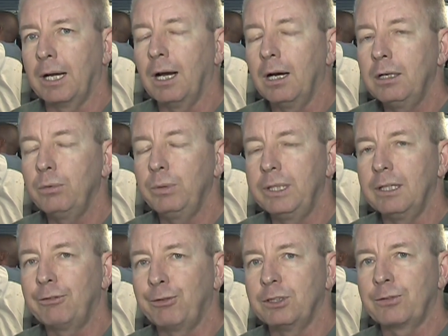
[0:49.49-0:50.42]
how do we
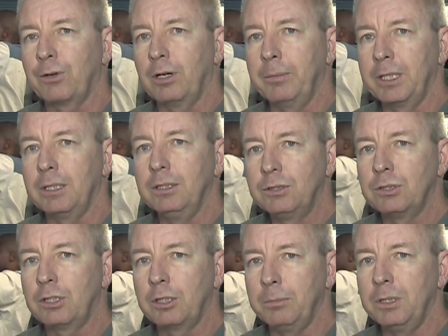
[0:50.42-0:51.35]
get fish farming
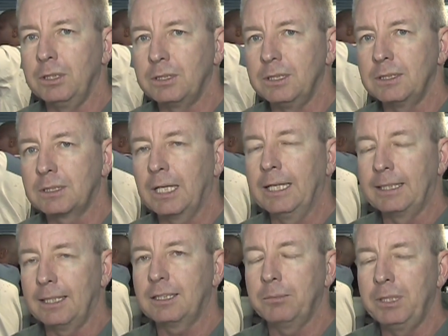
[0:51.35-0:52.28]
into communities
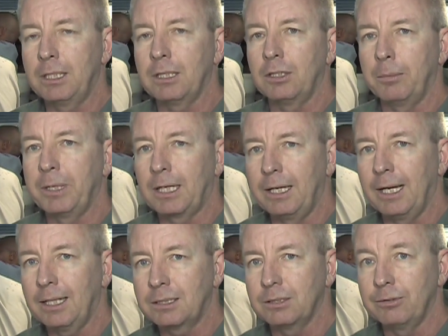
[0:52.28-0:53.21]
and get them economically
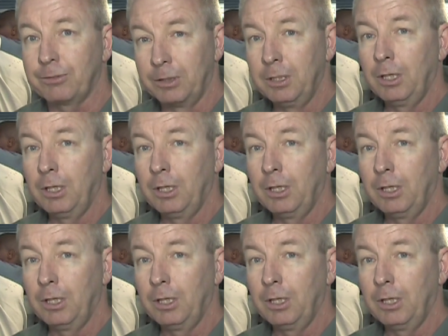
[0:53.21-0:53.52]
active